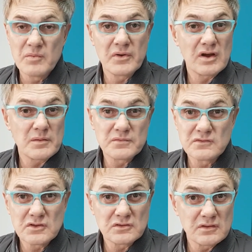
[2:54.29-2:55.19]
perhaps
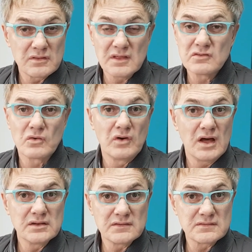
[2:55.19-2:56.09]
certain things or
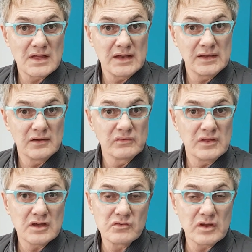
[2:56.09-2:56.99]
understanding on
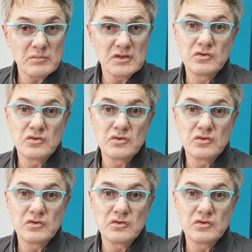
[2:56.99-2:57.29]
the agreement,